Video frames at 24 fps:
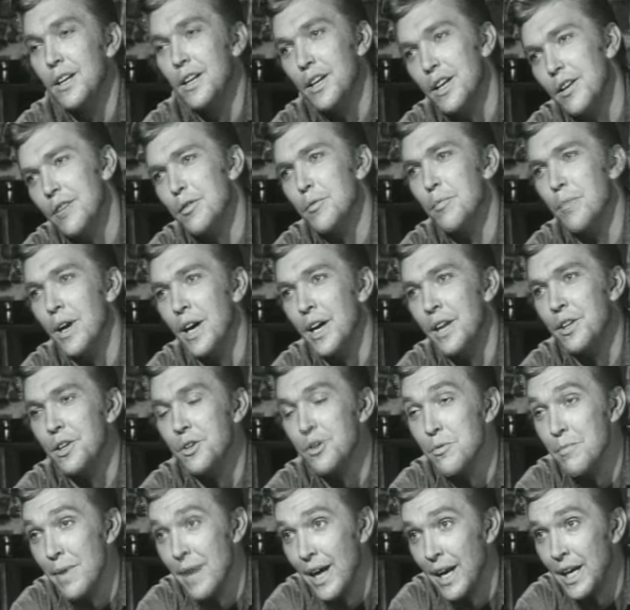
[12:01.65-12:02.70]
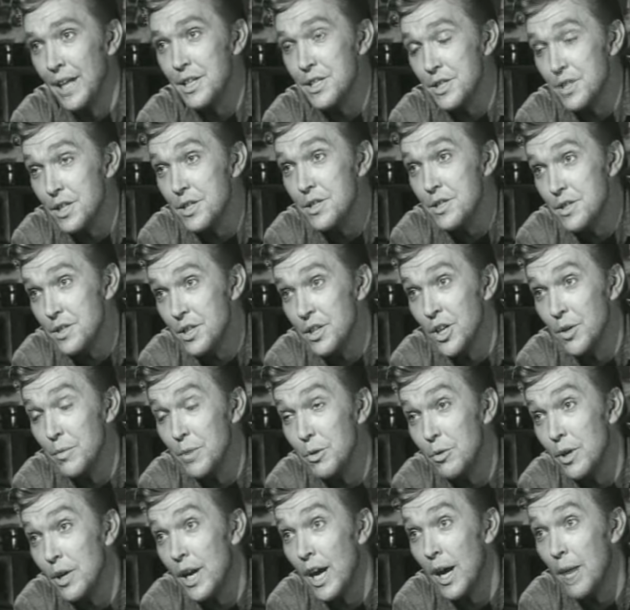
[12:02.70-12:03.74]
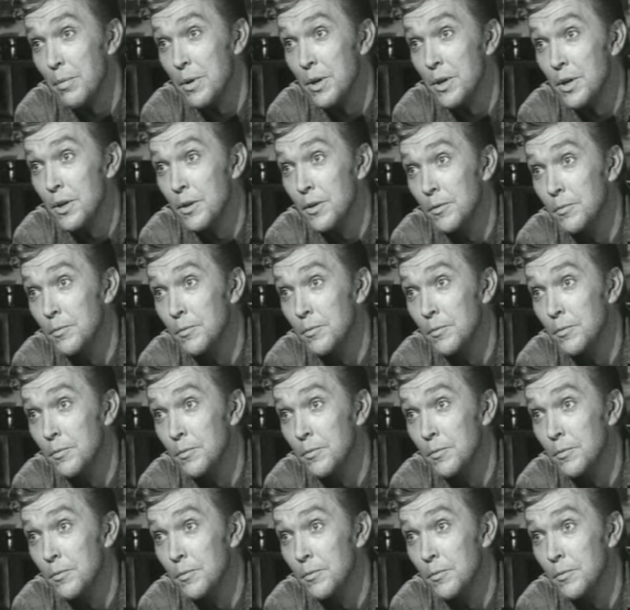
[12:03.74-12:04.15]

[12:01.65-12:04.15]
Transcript: Never mind the dramatics. Just tell me what happened.